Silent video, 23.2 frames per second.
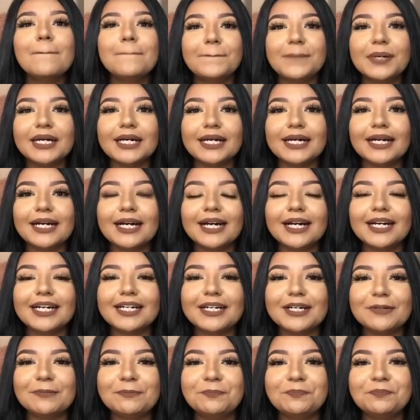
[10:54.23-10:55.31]
But
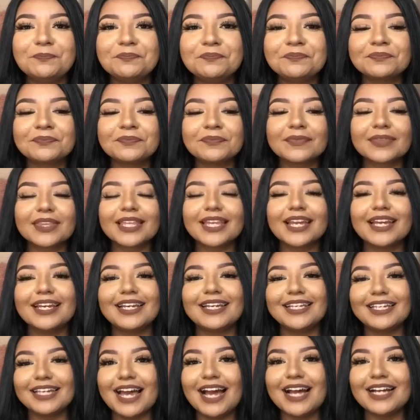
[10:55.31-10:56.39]
um
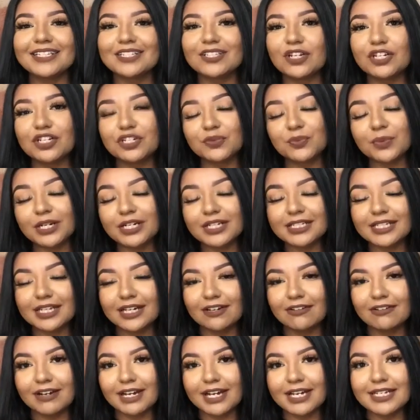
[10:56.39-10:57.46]
yeah, so I just wanted to
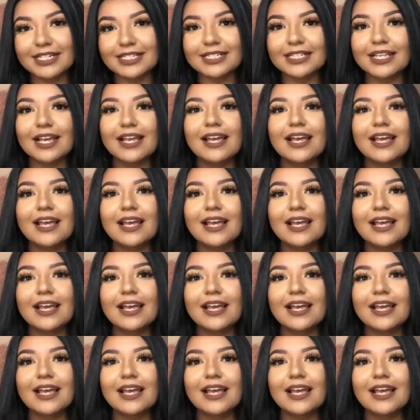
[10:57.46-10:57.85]
tell you guys